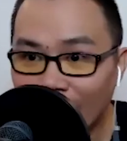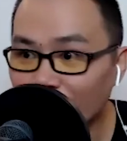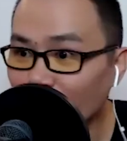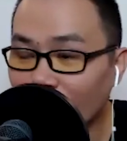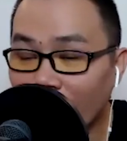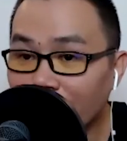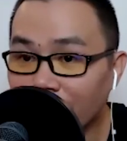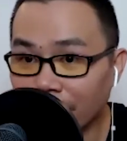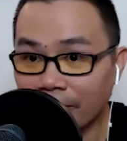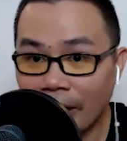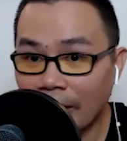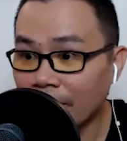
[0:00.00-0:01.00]
what I do.
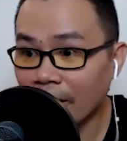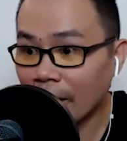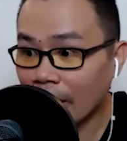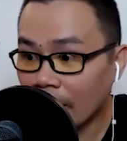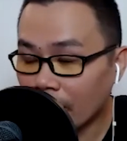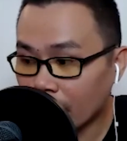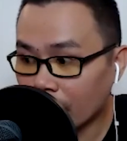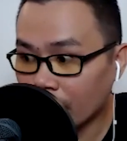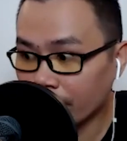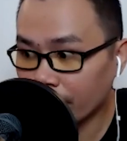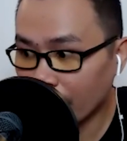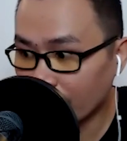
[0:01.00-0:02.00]
I mean,
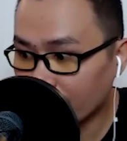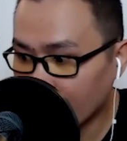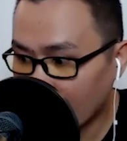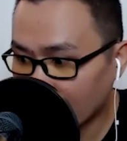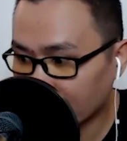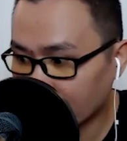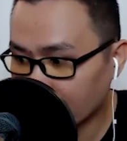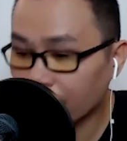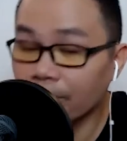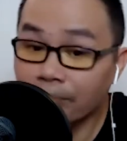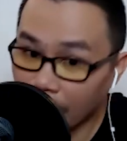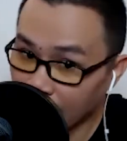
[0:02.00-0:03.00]
even after
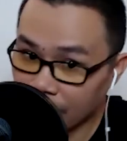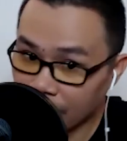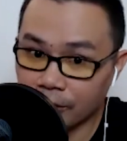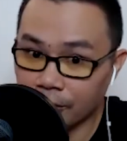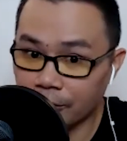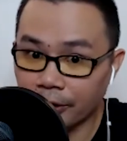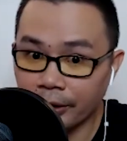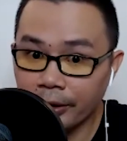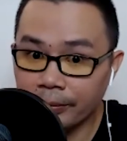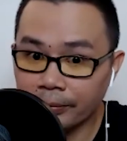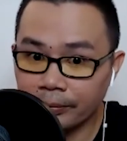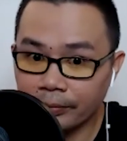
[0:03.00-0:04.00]
my surgery,
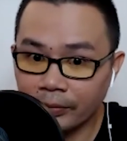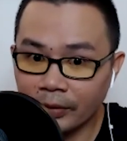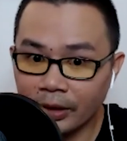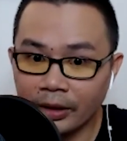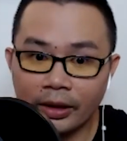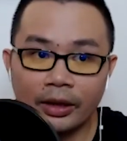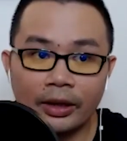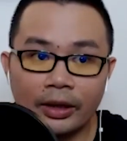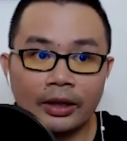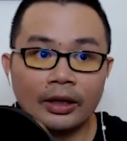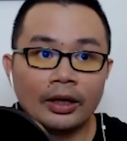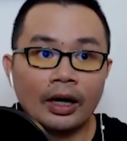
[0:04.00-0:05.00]

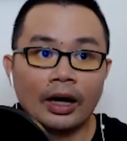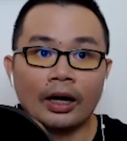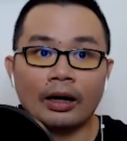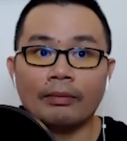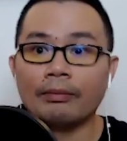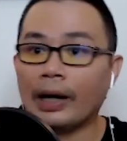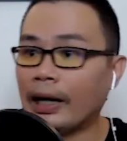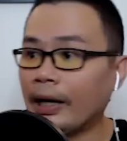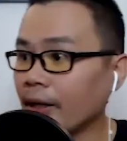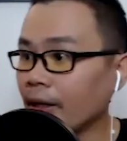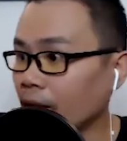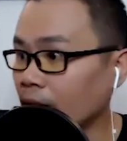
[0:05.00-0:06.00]

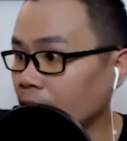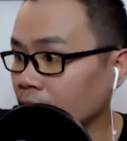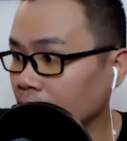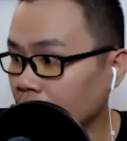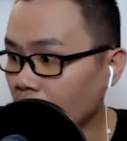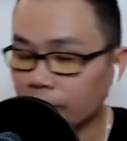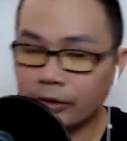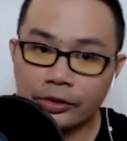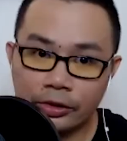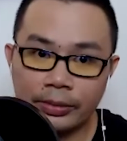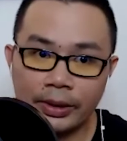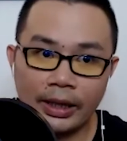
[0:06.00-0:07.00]
the doctor
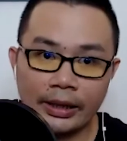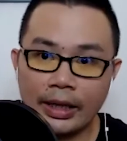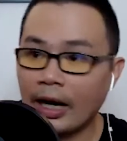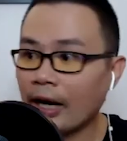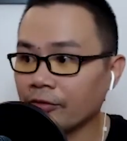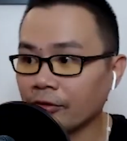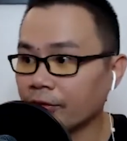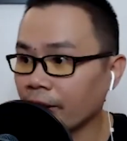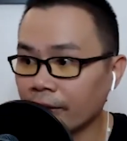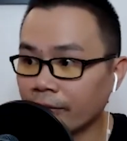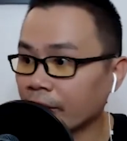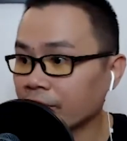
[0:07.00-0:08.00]
told me like I have to
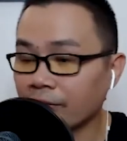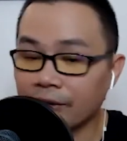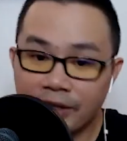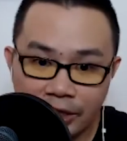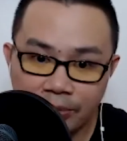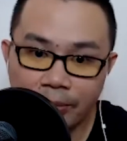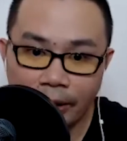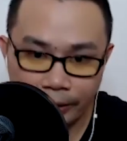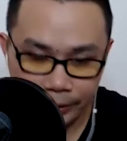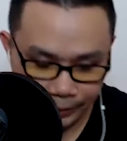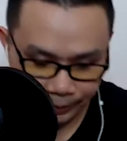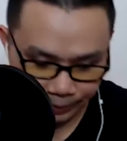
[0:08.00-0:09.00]
take a rest for 6 months.